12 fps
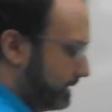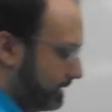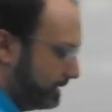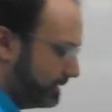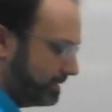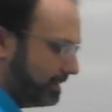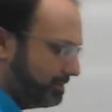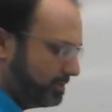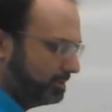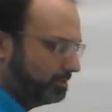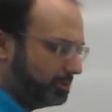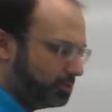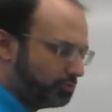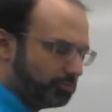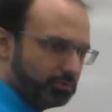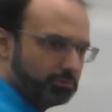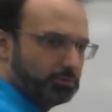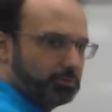The same is going to be
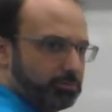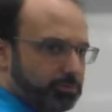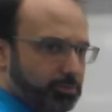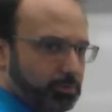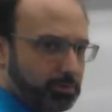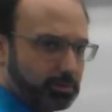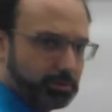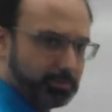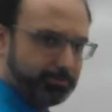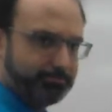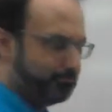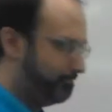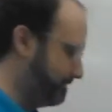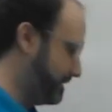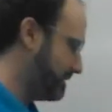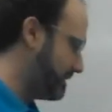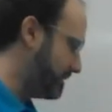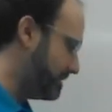true for
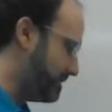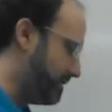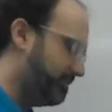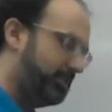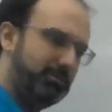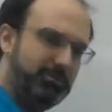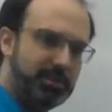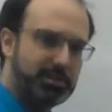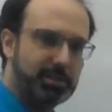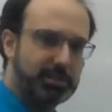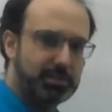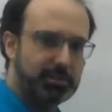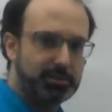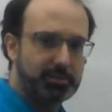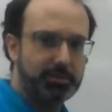this kind of stuff in physics.